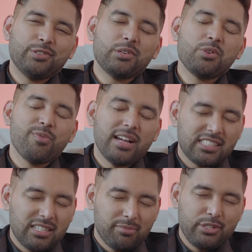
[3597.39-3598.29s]
want to
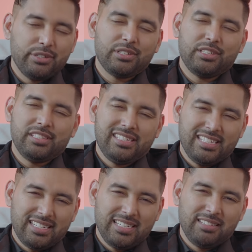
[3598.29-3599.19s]
welcome you into this
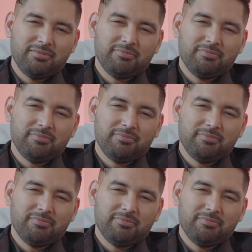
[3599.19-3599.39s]
journey.